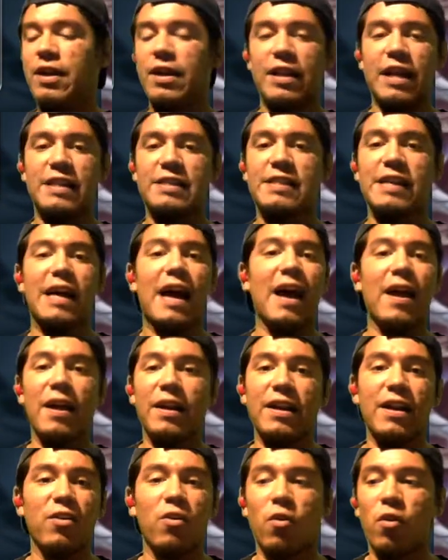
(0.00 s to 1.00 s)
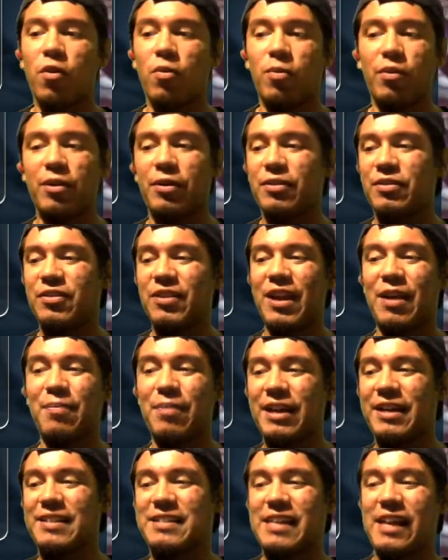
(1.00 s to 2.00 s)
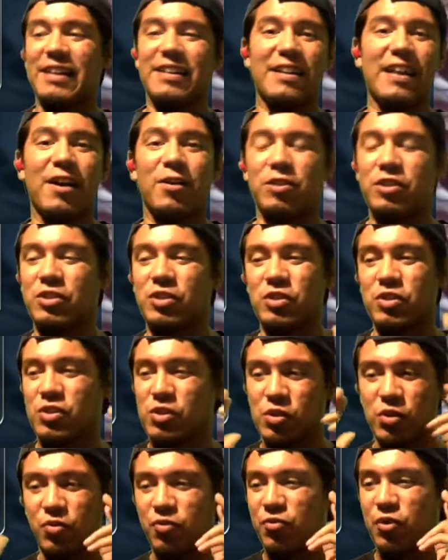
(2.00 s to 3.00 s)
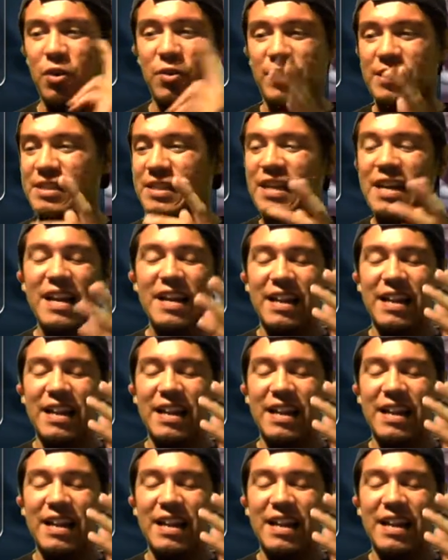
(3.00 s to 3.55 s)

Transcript: That's it. I did horribly today because I was just too focused.